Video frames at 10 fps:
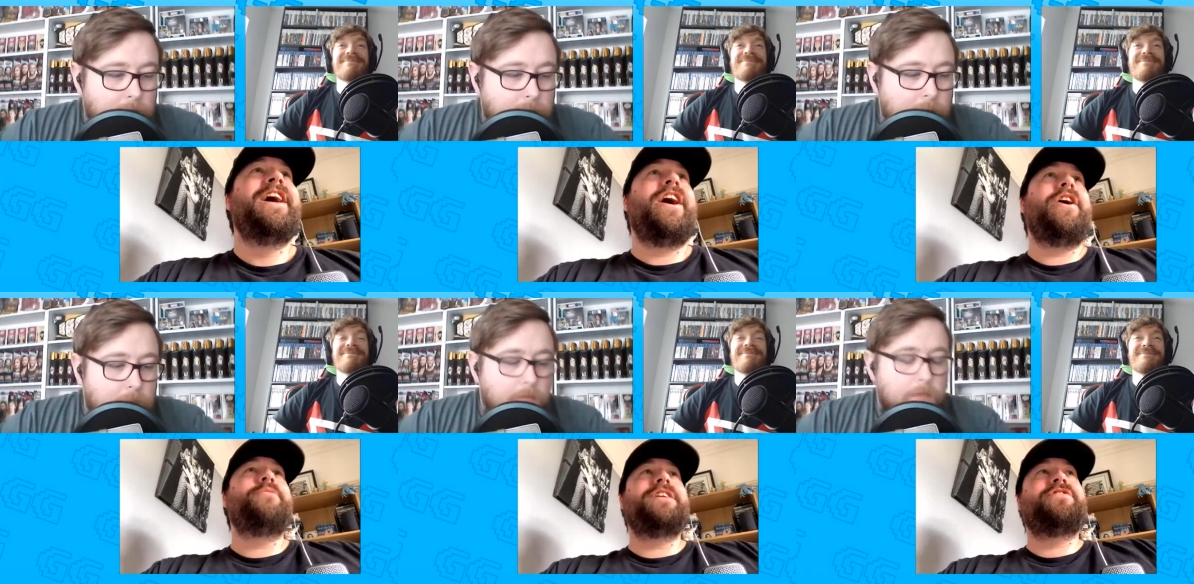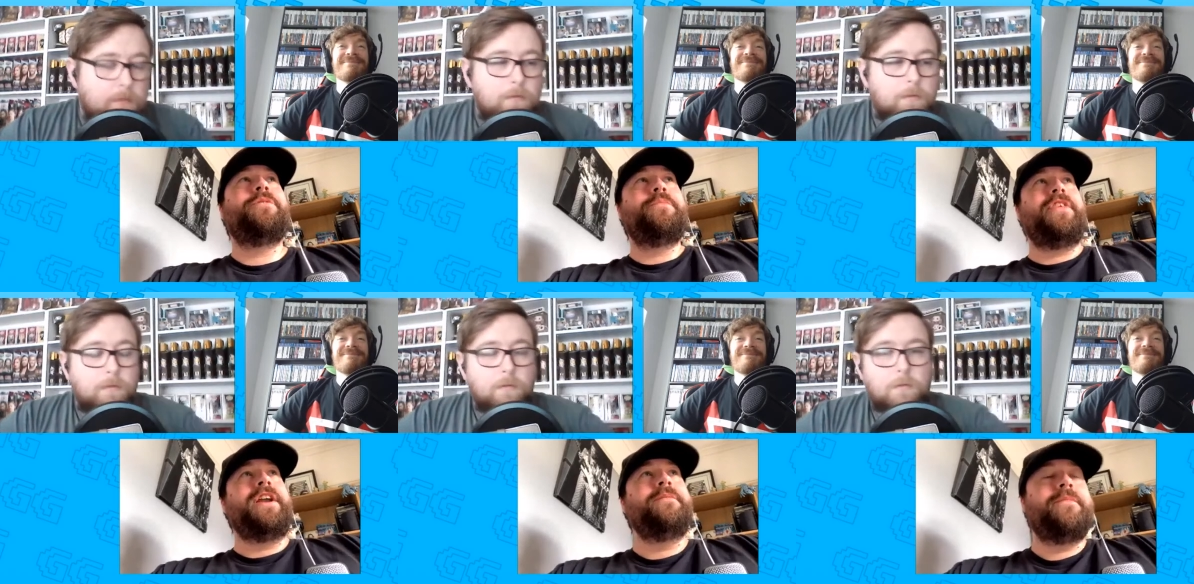Speaker 1: I read
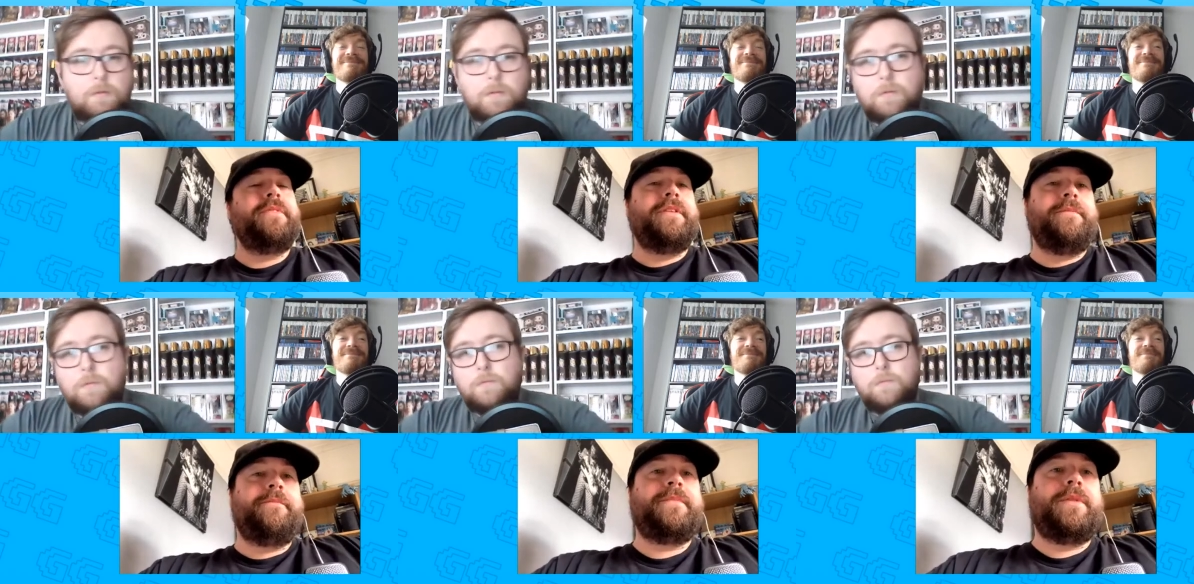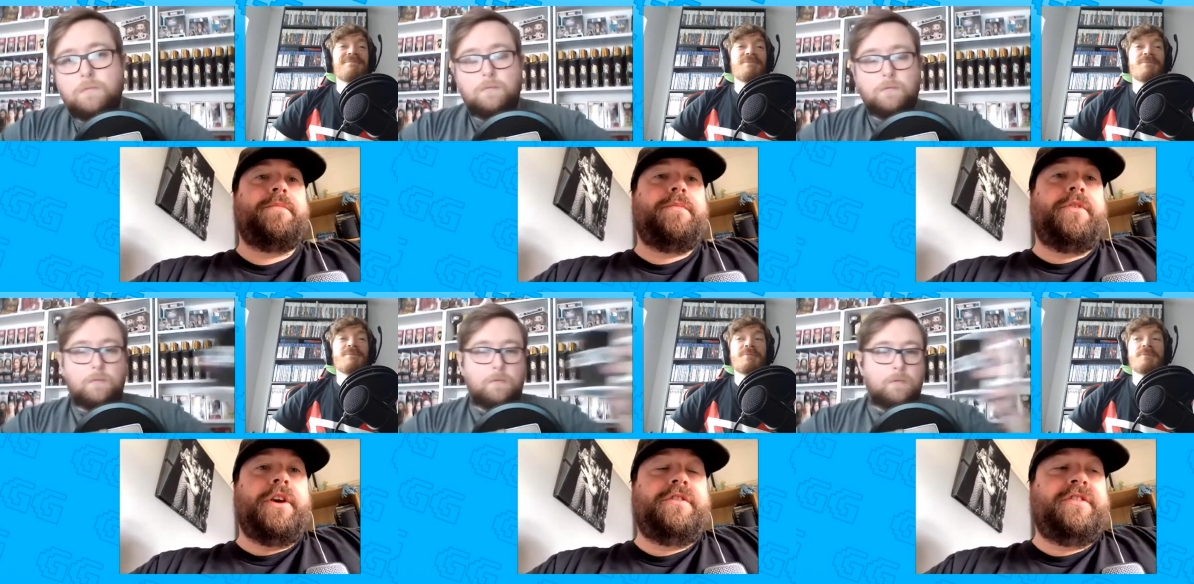something
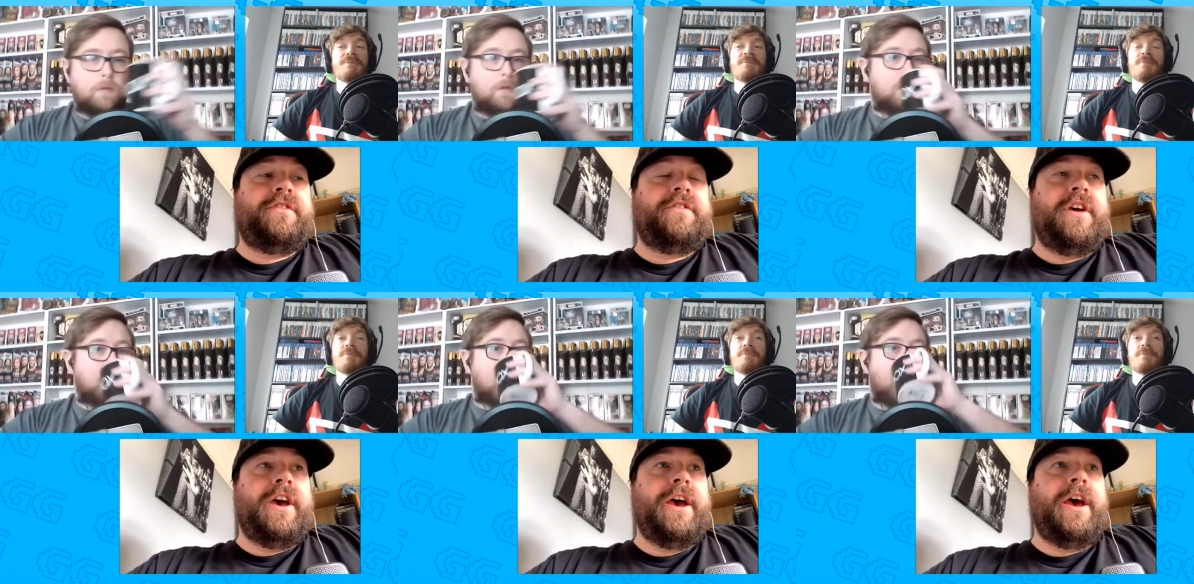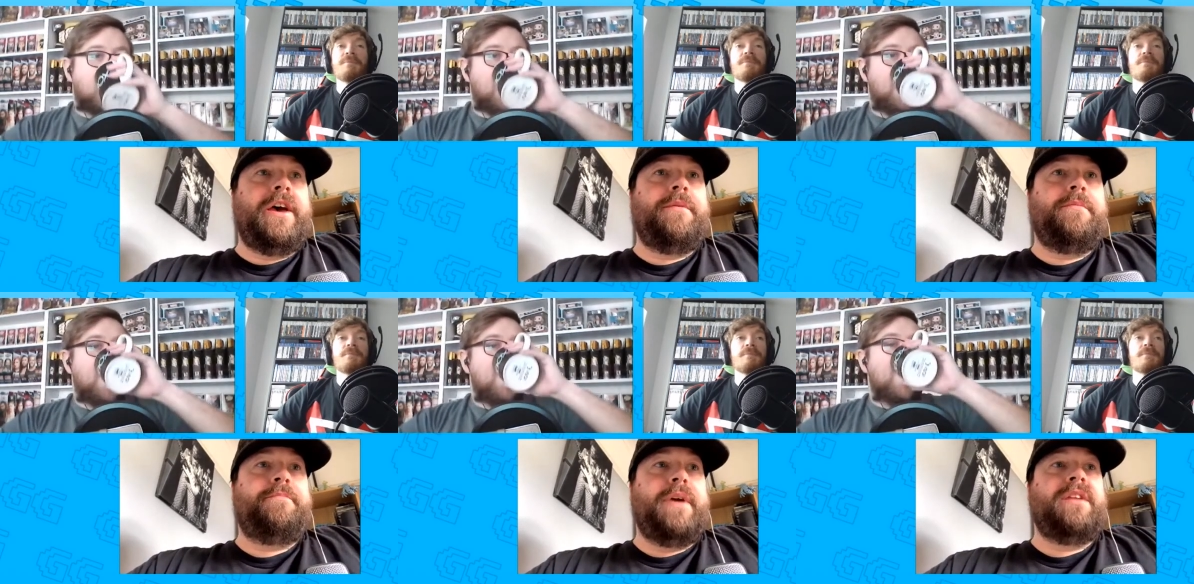that's uh,
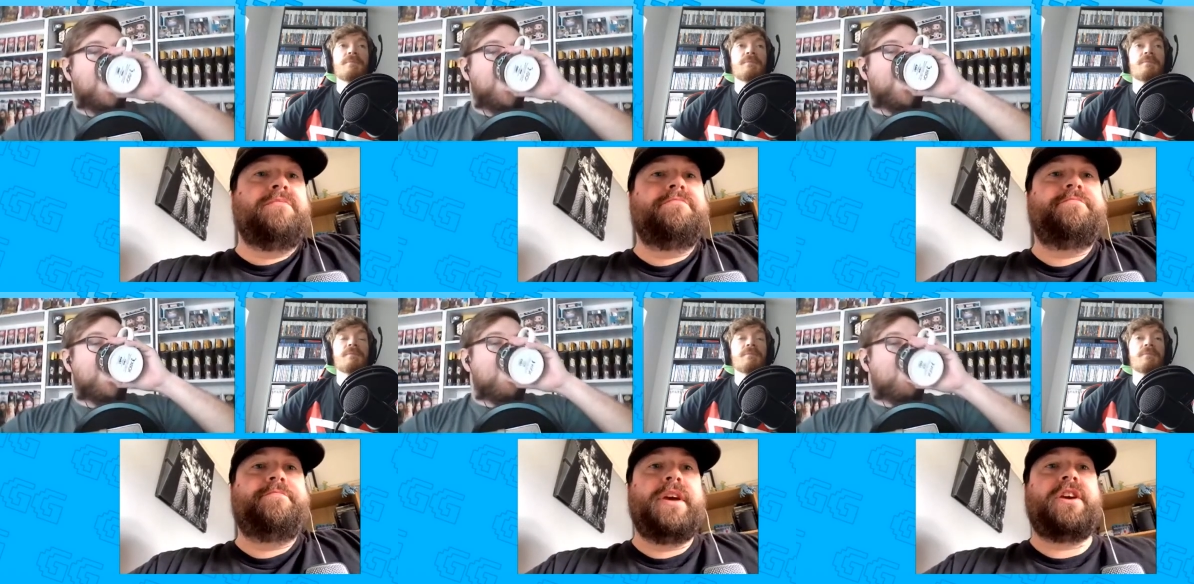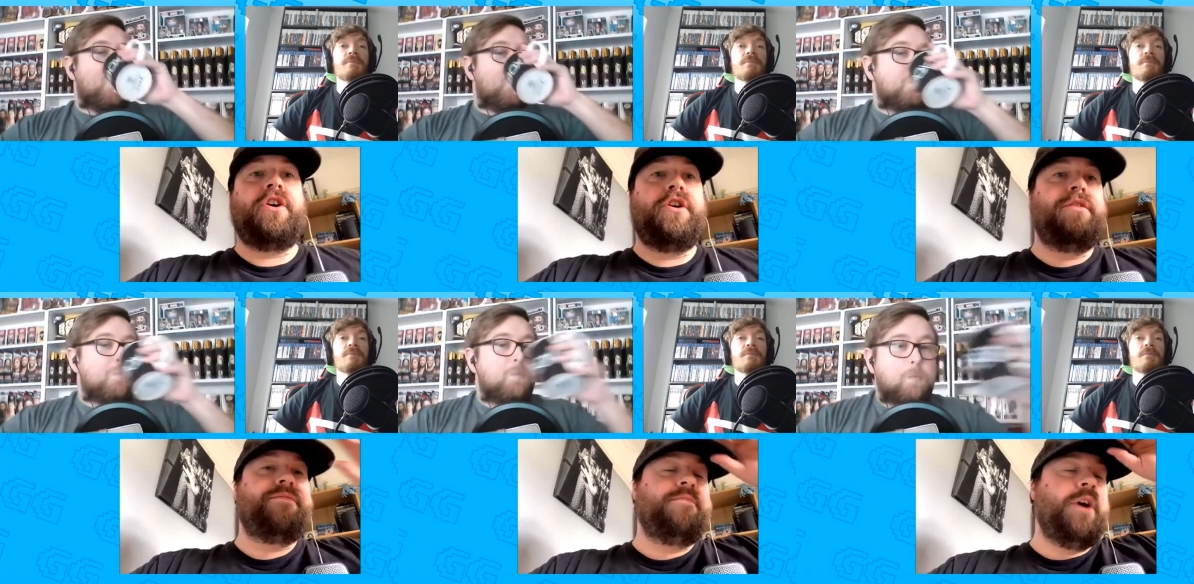been been kind
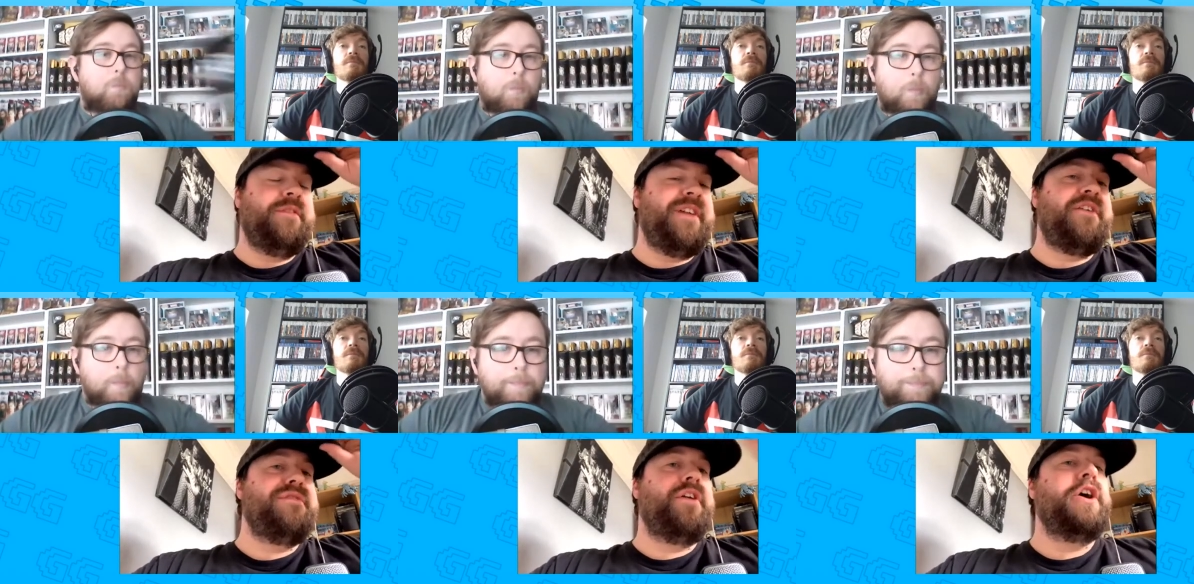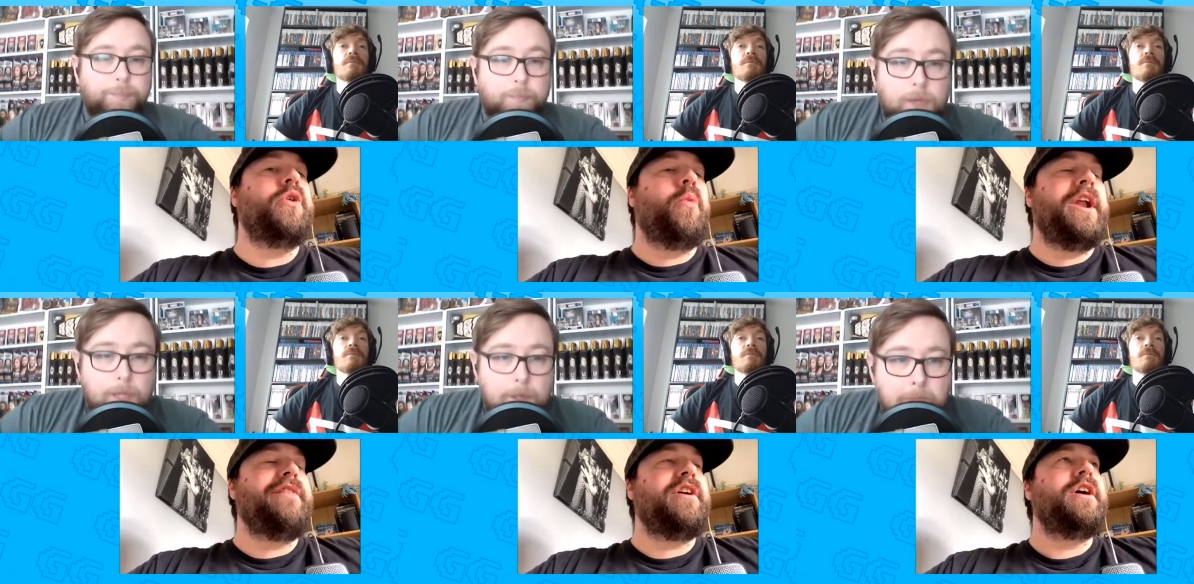of like verified or
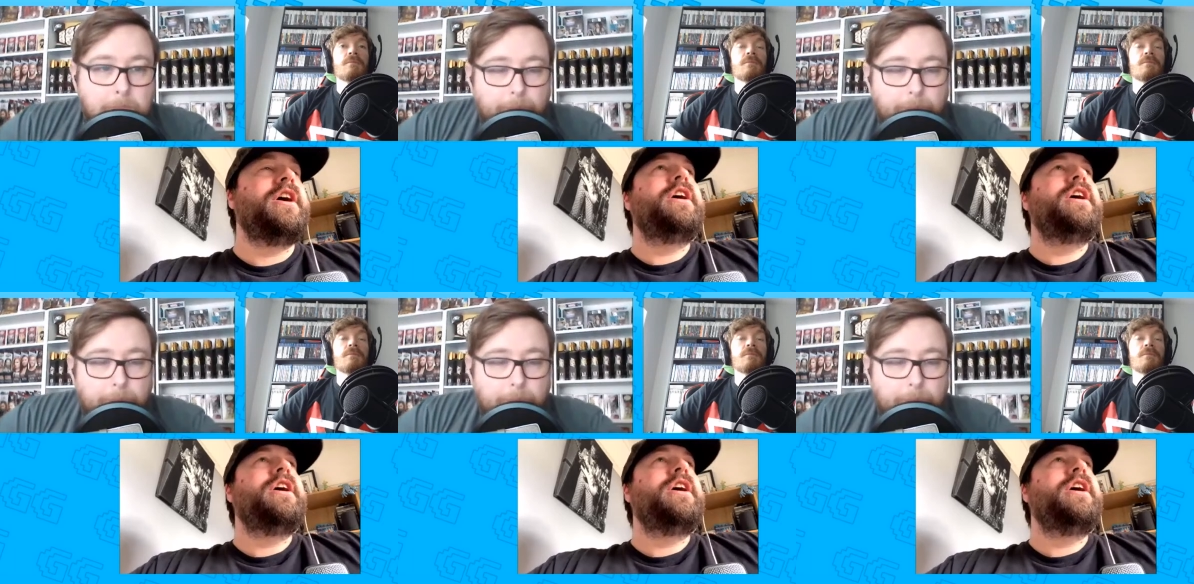whatever